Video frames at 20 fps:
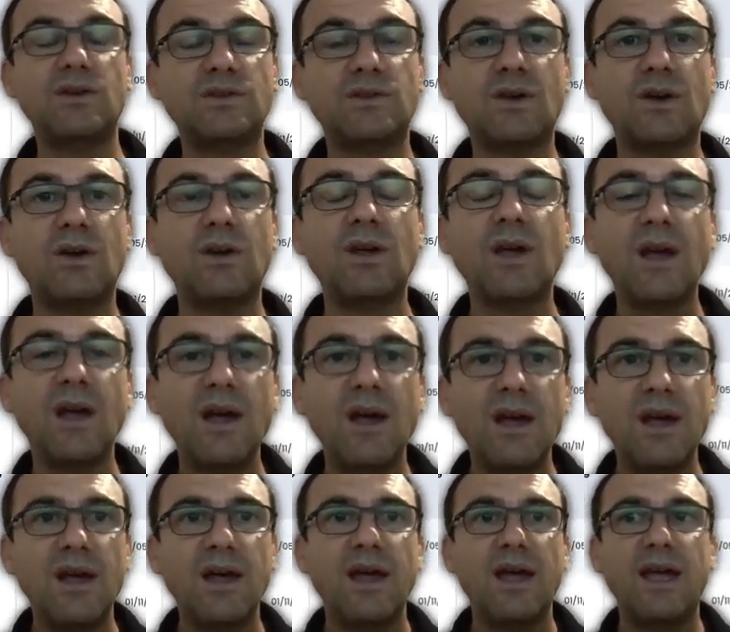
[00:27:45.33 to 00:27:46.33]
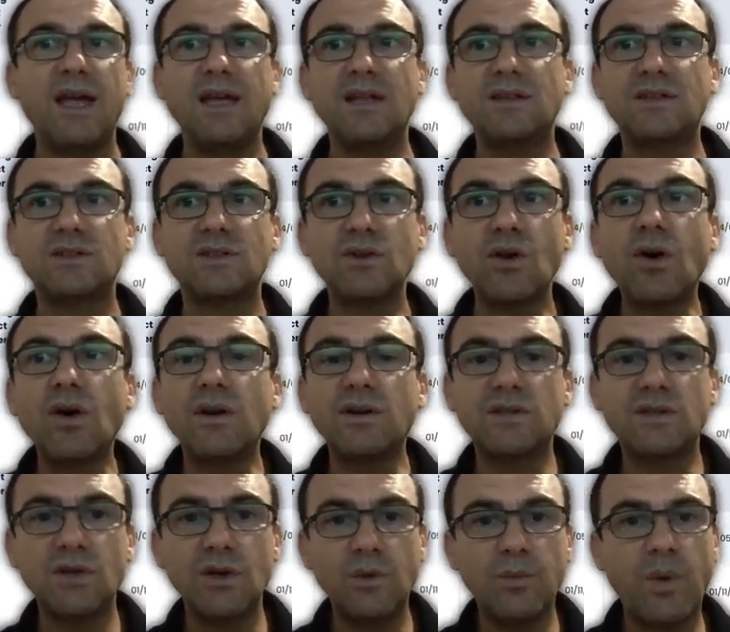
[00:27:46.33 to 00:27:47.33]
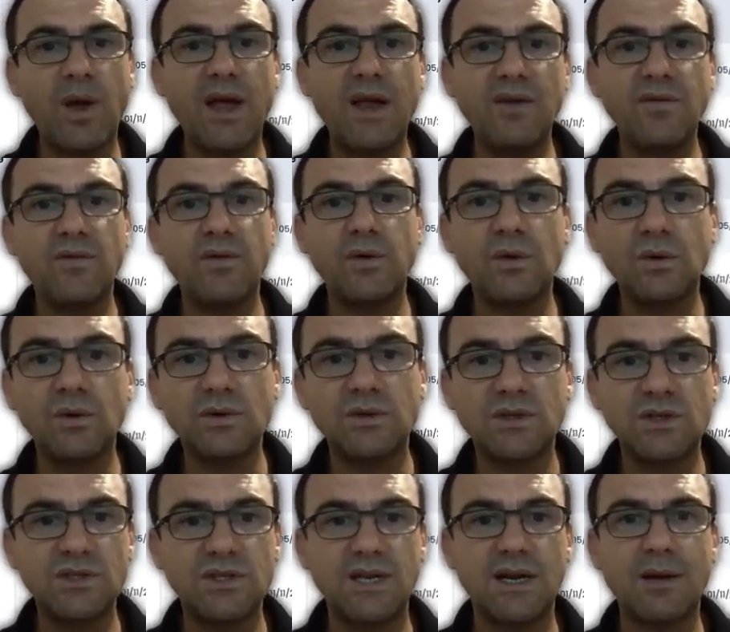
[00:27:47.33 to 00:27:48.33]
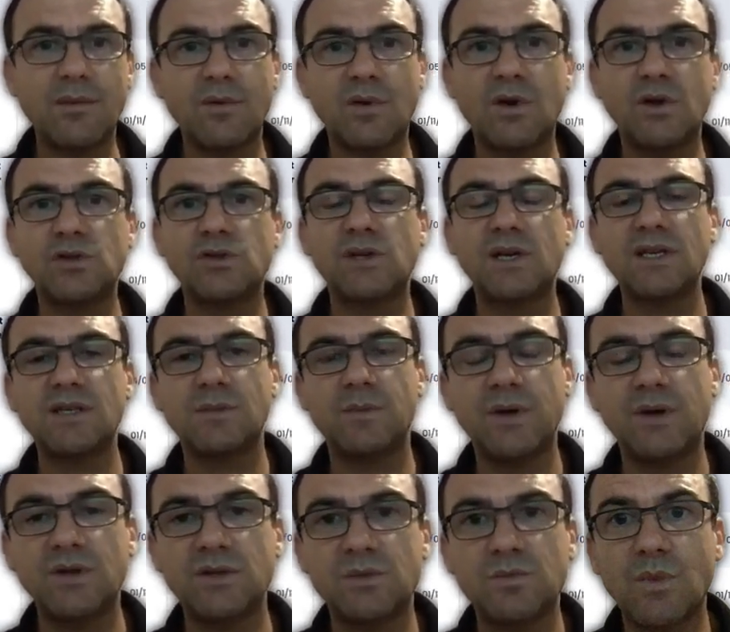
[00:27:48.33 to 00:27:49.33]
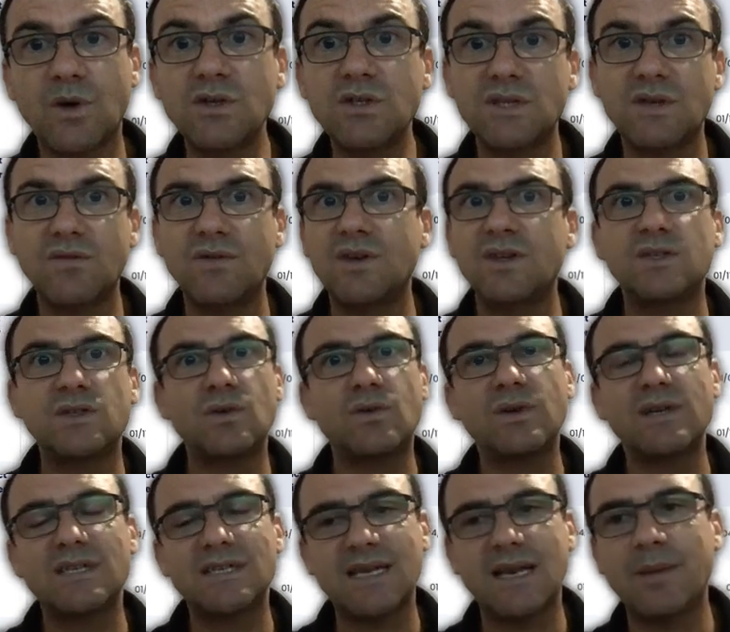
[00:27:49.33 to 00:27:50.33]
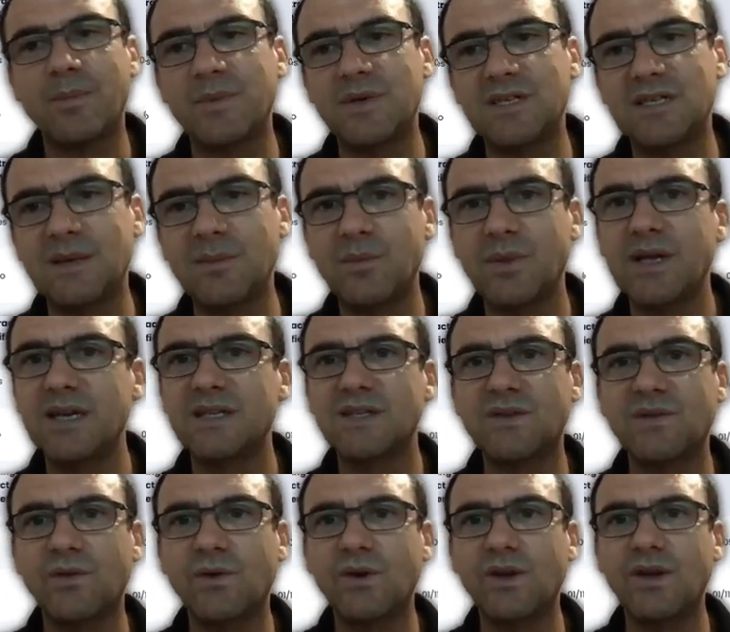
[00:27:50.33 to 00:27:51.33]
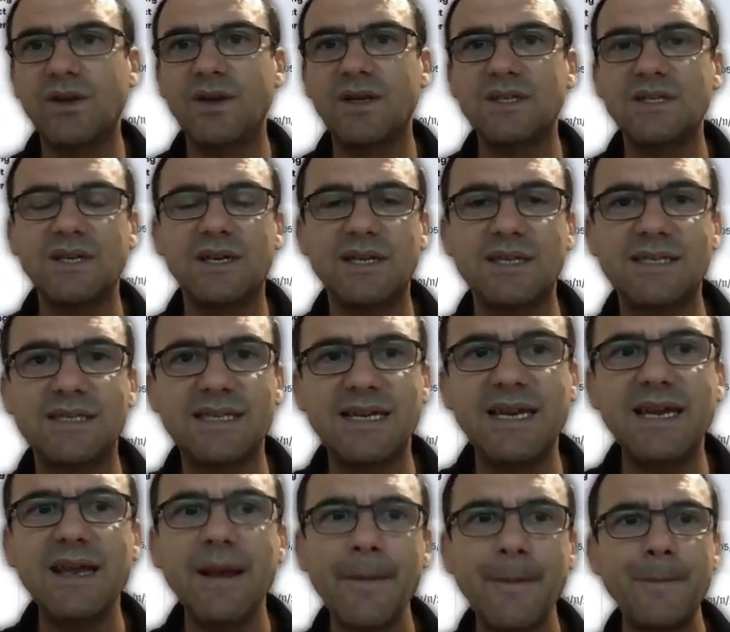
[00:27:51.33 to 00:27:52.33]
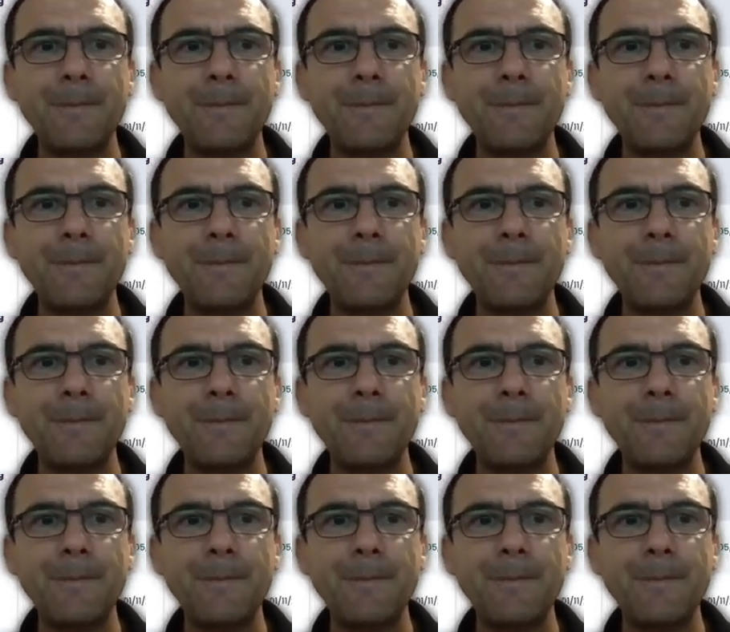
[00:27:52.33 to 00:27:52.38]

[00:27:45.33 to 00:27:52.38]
So it's not too painful to set up contracts because most of it is already set up in templates for you, as you can see.